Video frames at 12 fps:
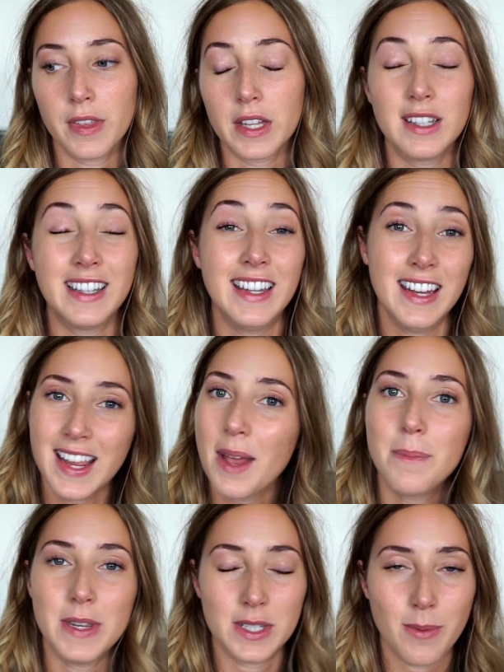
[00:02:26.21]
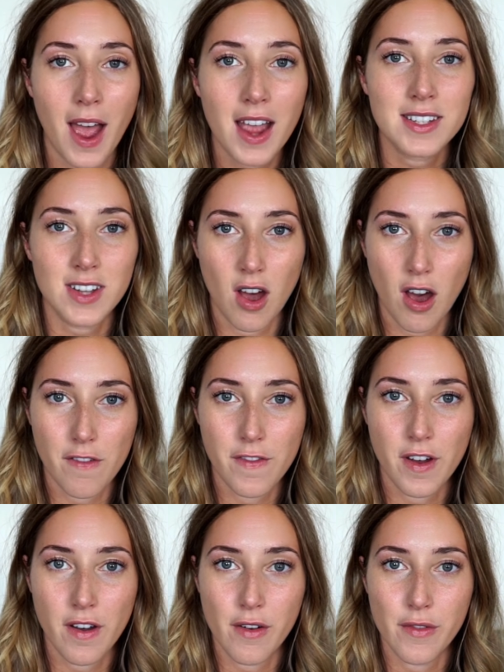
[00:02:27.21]
cleaning up beeswax off
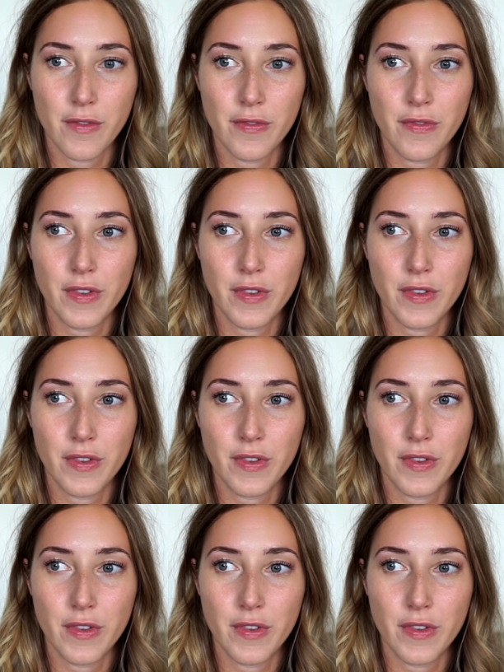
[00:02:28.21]
of